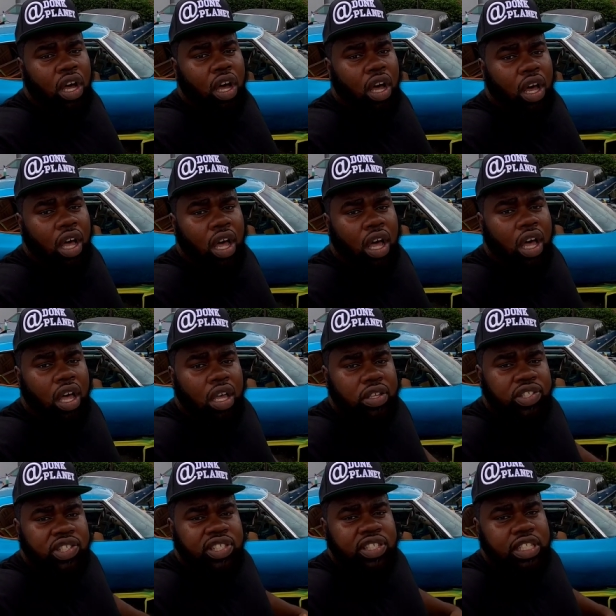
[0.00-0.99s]

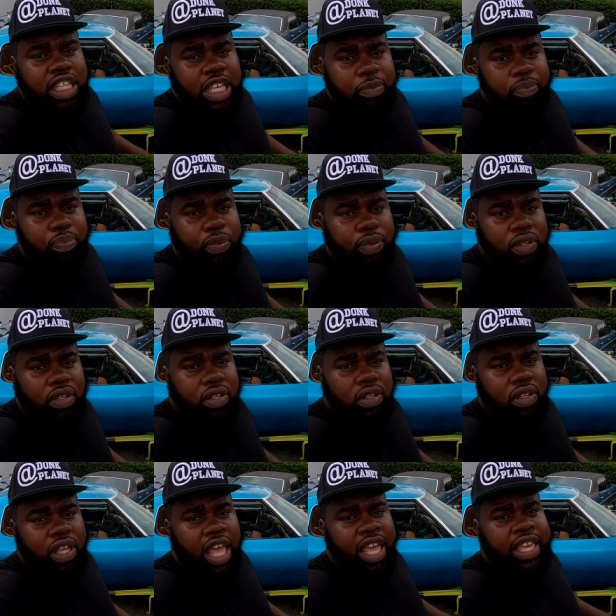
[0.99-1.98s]
Uh, Sleep,
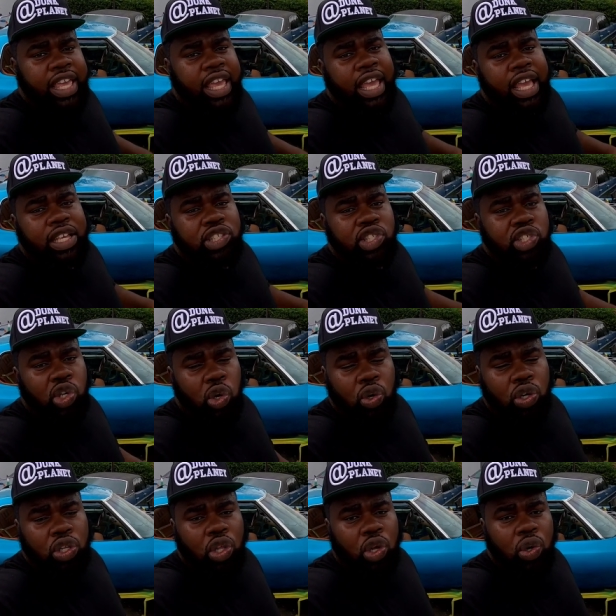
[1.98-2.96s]
AKA
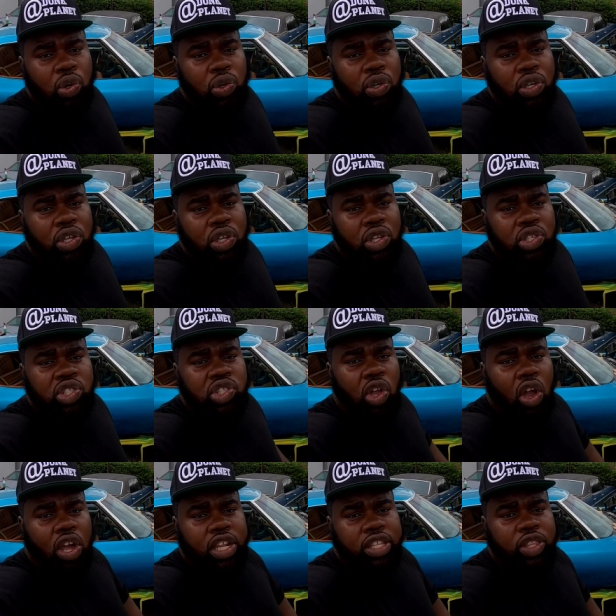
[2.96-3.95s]
Soul Glow,
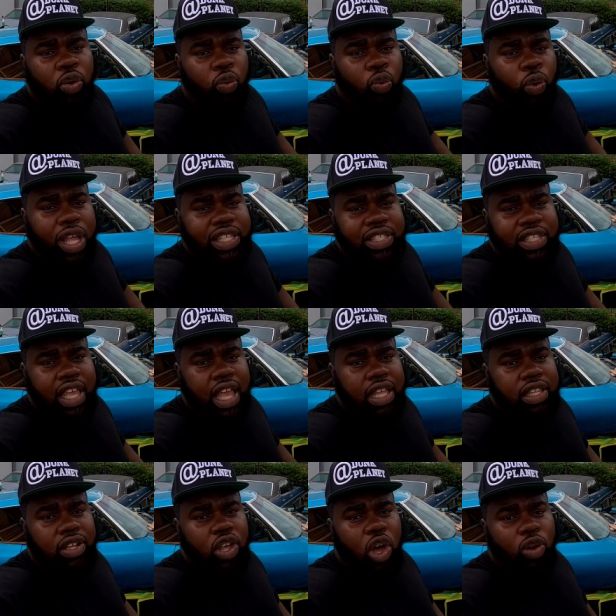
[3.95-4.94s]
started the wet
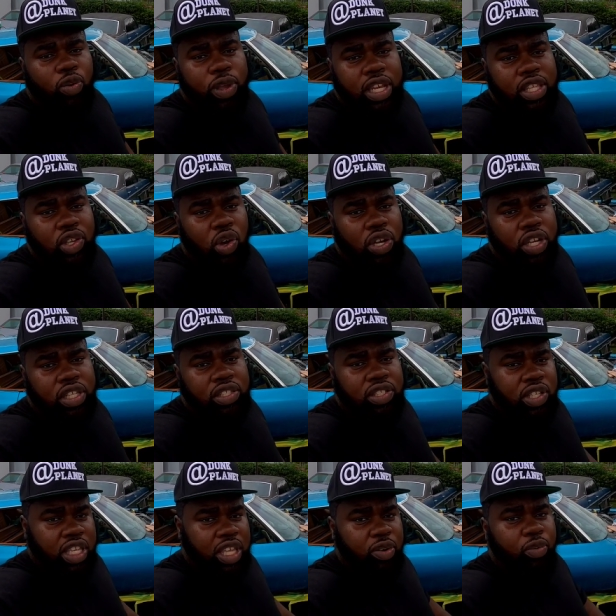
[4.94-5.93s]
sanding already on
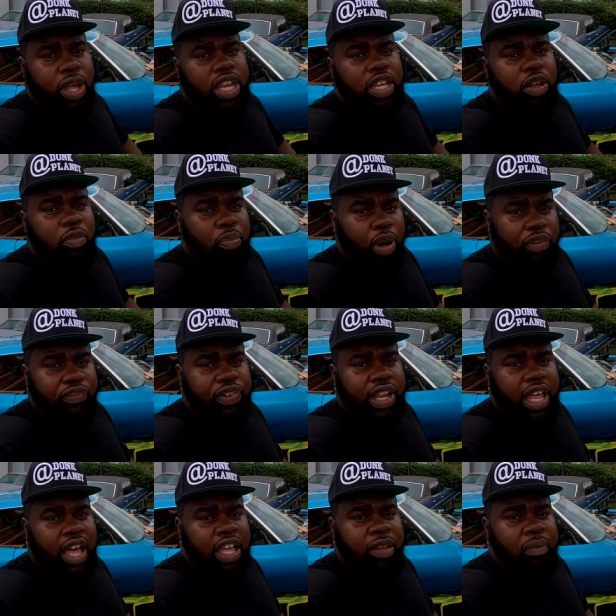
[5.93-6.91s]
it to get ready to
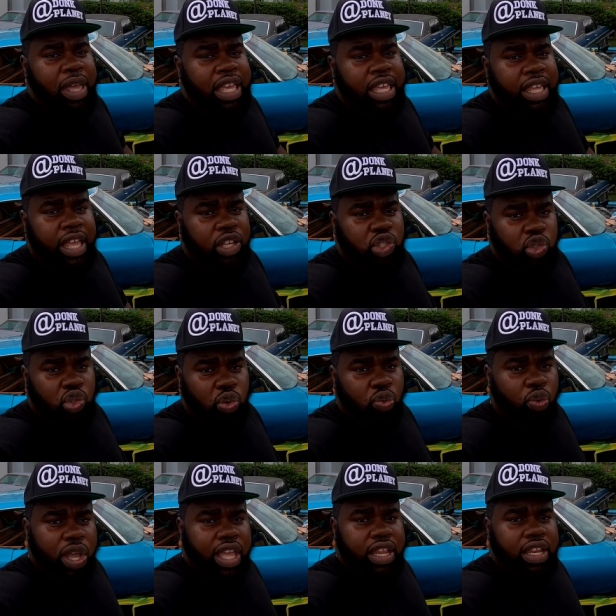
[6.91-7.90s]
buff it out and make it
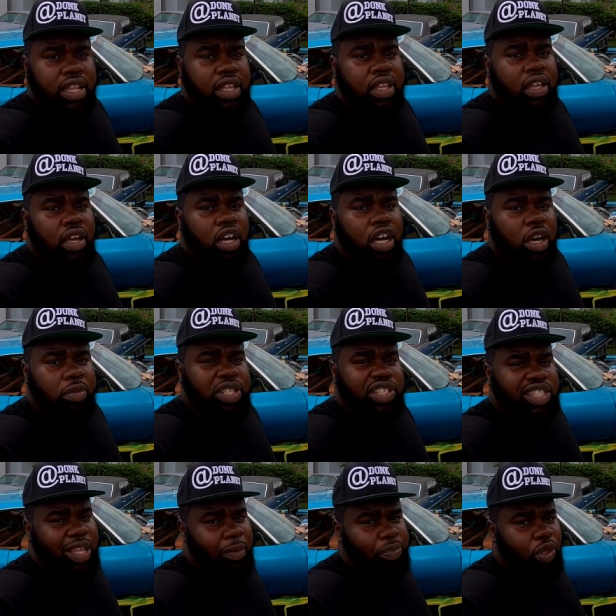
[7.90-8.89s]
extra wet. Um,
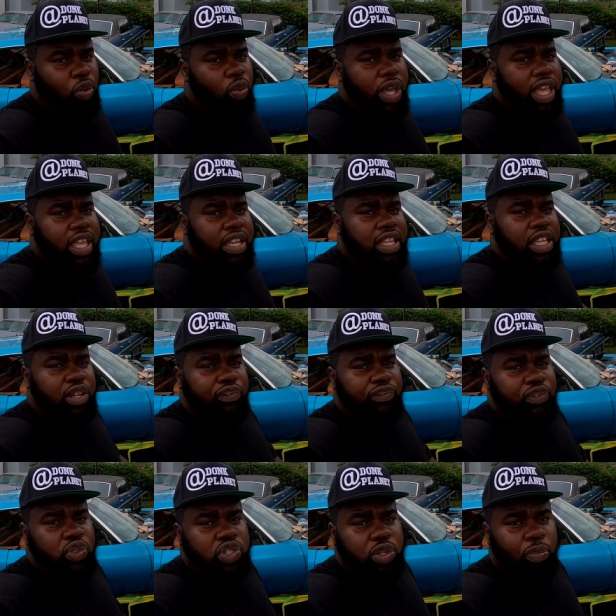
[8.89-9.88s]
he stepped away to get
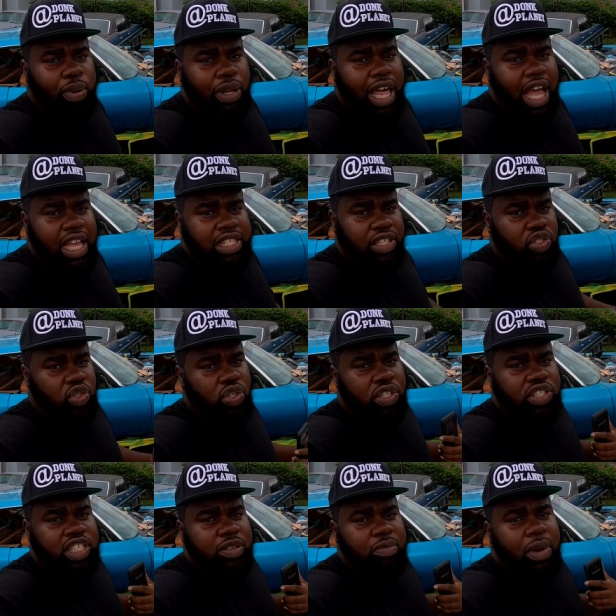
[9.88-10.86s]
a few supplies. As you
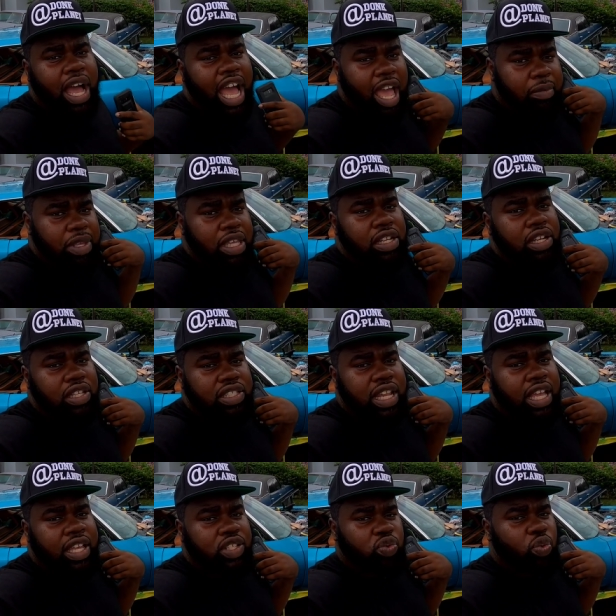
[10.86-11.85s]
can see behind me, it
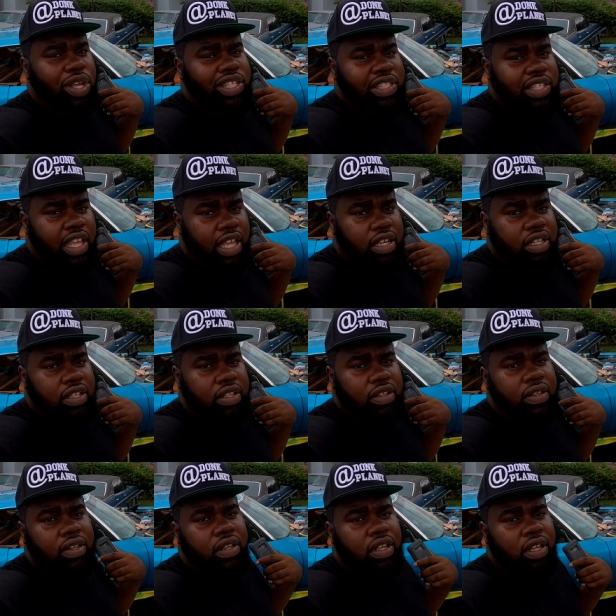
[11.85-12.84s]
looks like it's wet sanded.